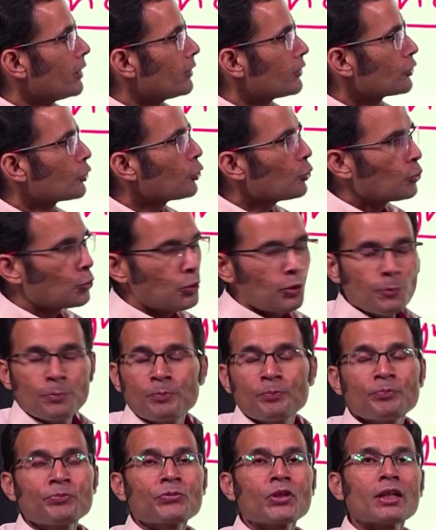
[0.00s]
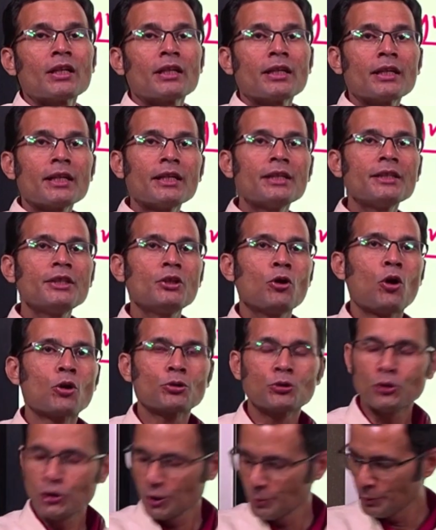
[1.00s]
So in the
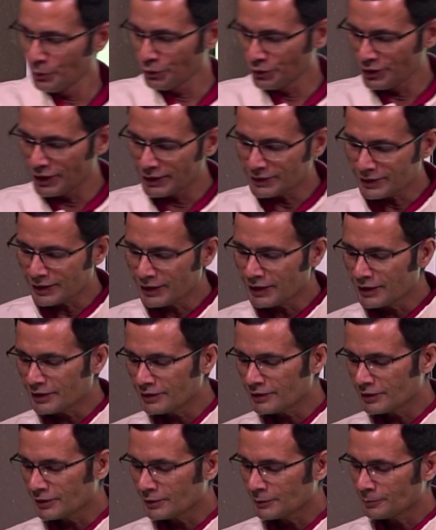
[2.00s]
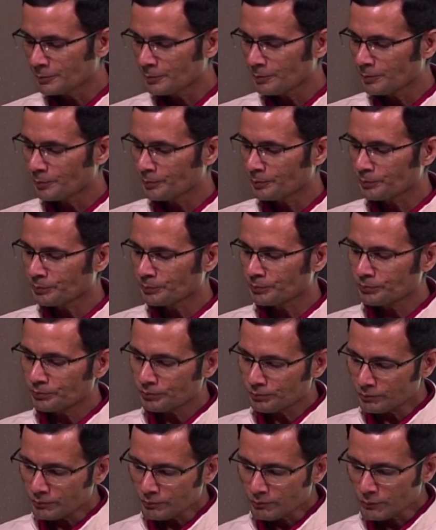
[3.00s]
autoimmune disease,
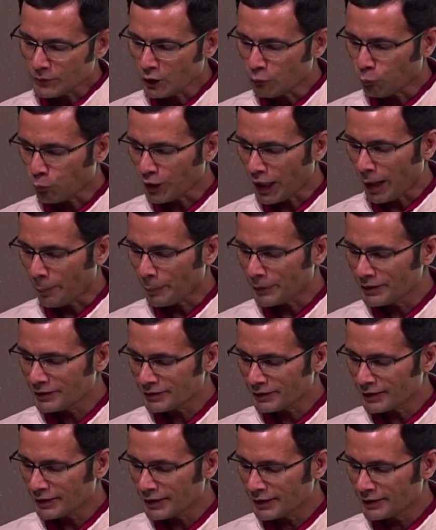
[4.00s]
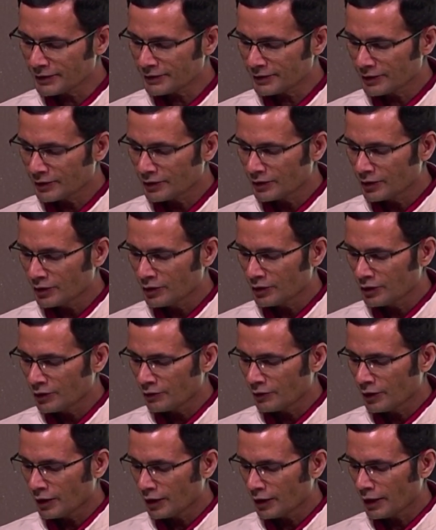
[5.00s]
what happens is
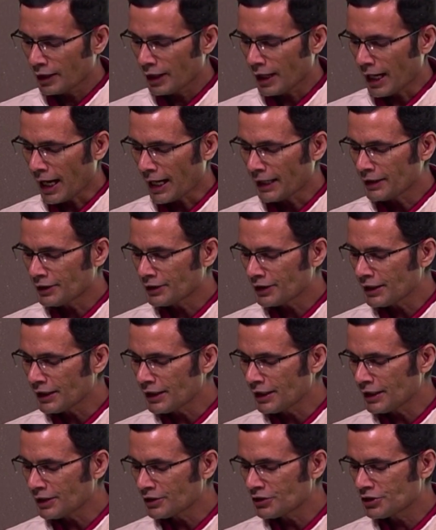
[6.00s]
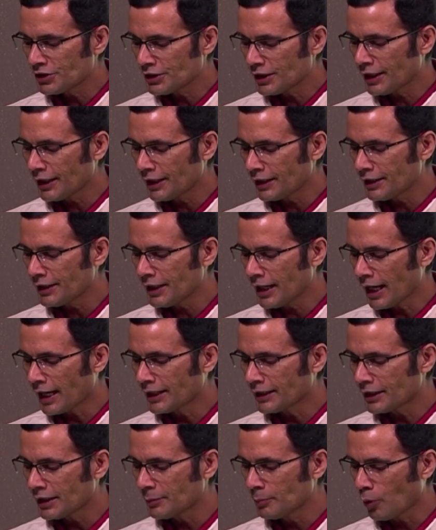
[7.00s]
anti-GAD
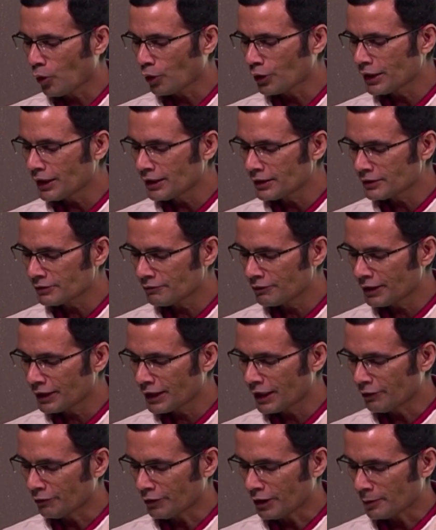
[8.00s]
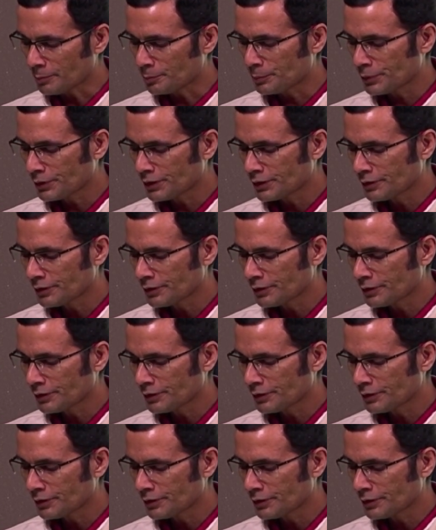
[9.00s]
antibodies will develop.